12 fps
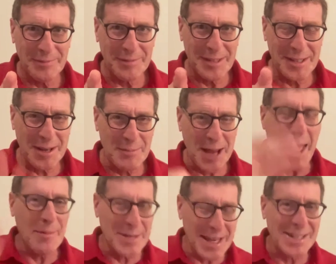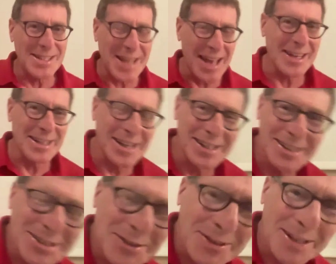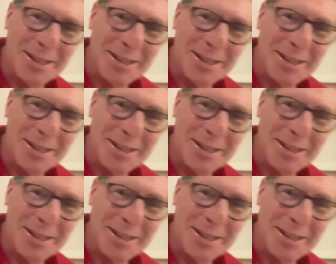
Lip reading: Sometimes it's said in sort of the